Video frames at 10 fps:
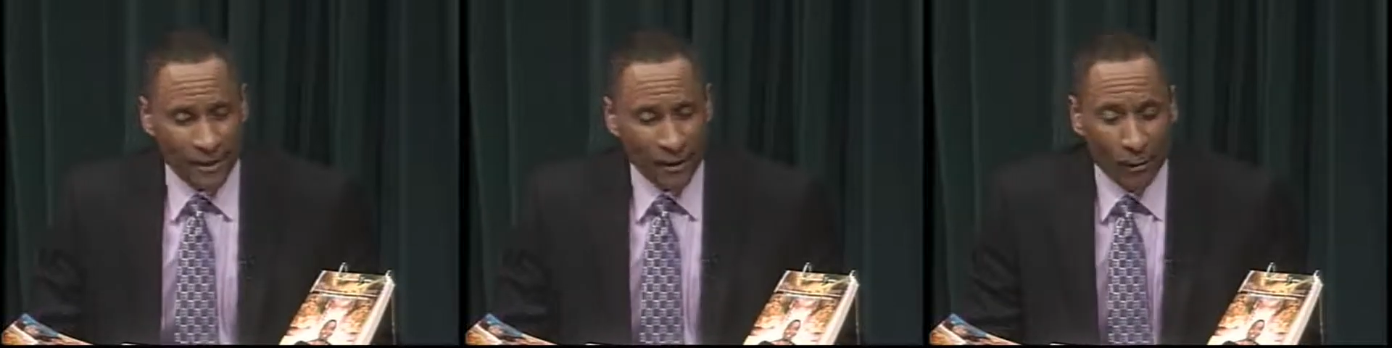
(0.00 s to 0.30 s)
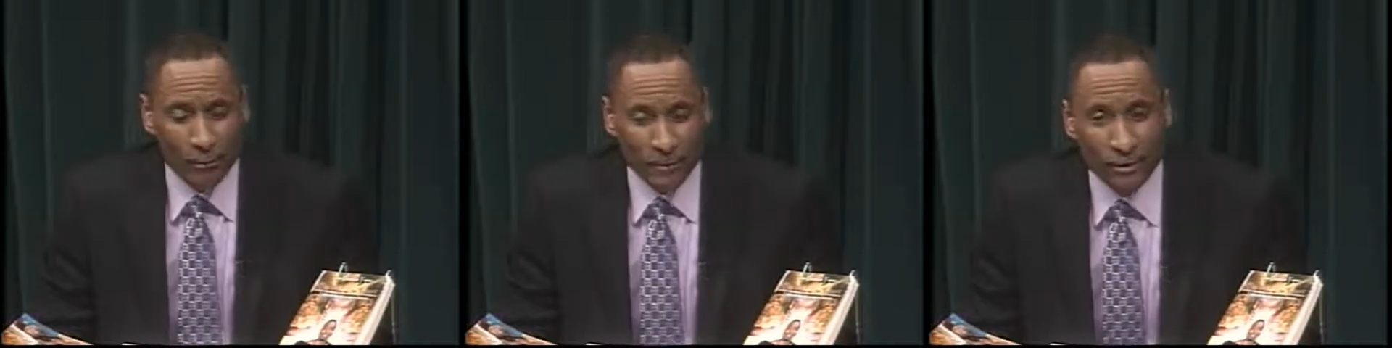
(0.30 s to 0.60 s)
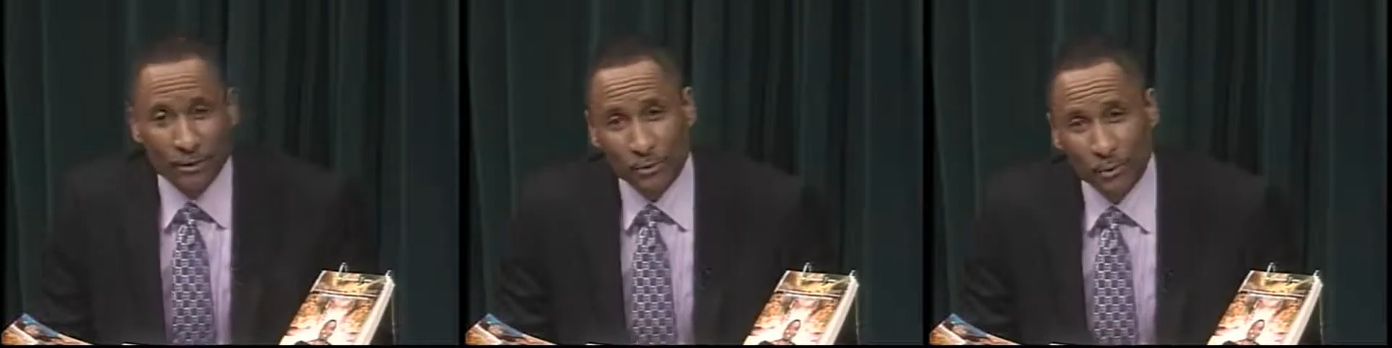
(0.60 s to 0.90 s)
I hope
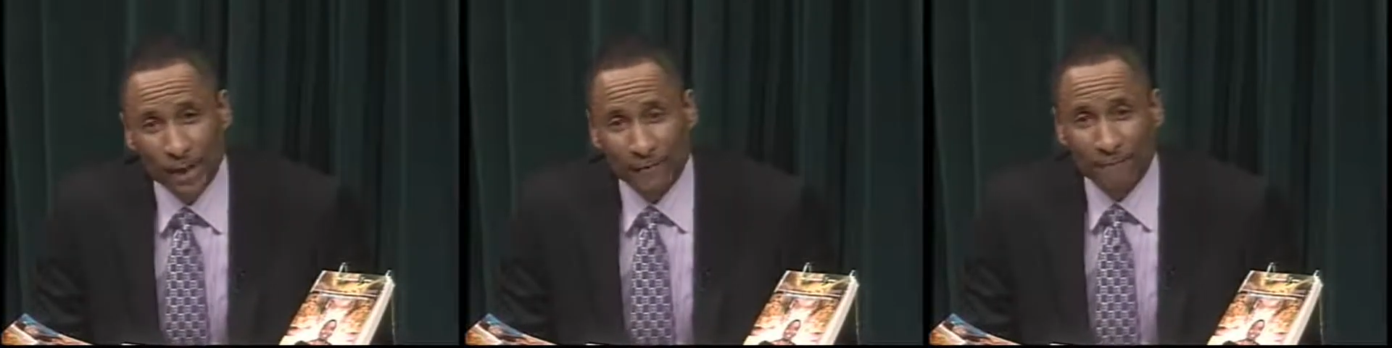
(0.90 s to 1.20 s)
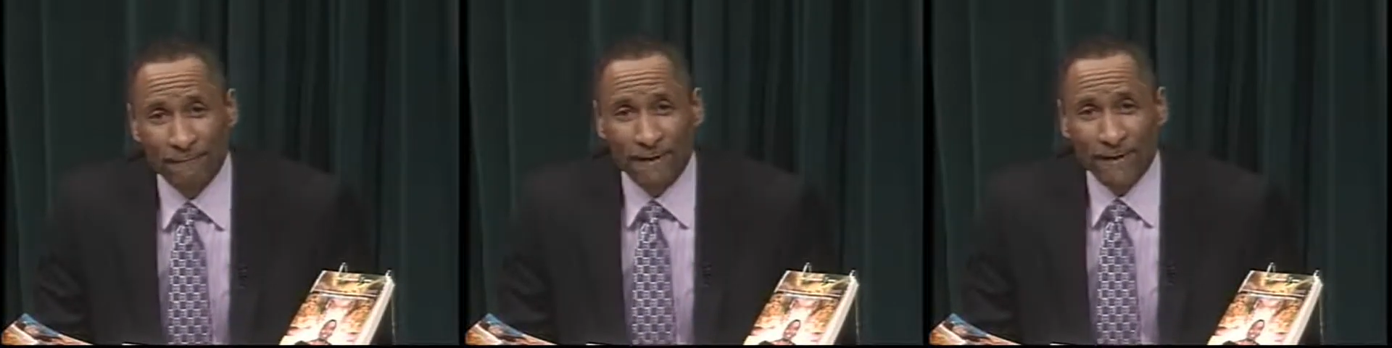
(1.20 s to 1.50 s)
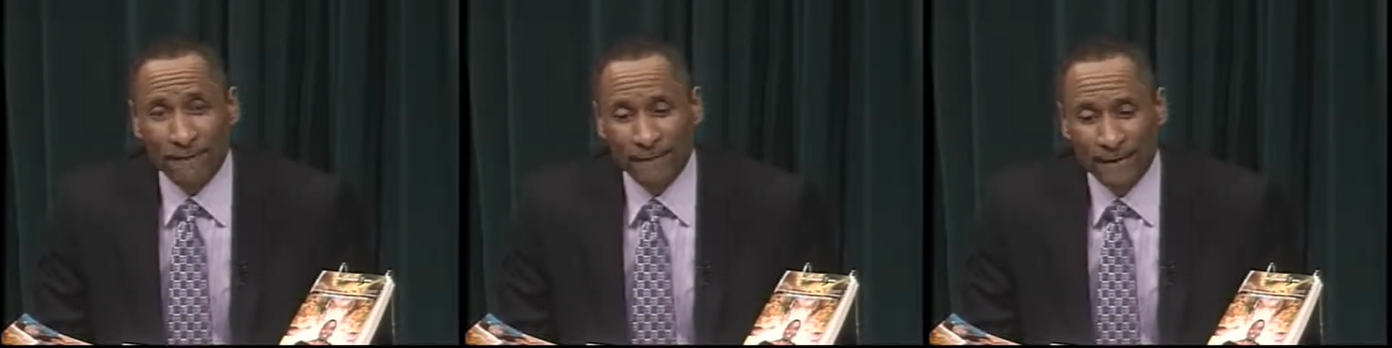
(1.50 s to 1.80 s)
that you
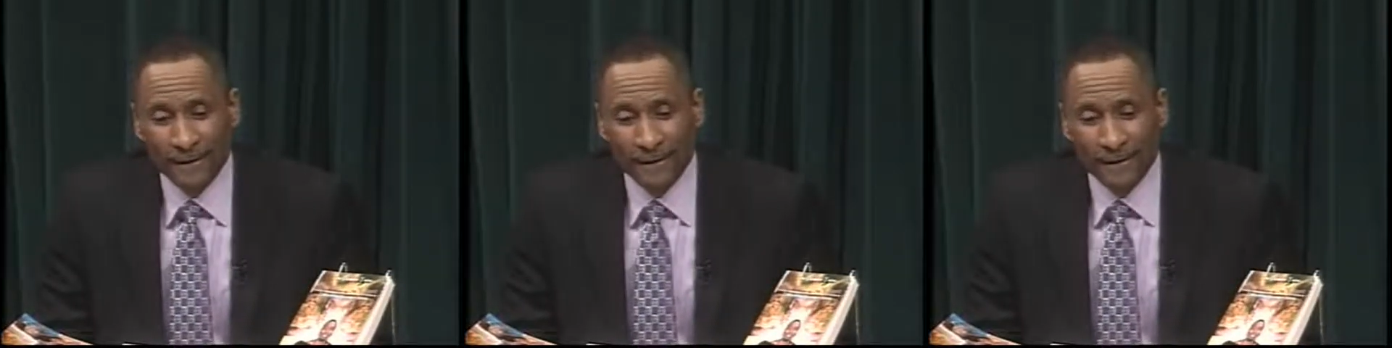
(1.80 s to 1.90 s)
have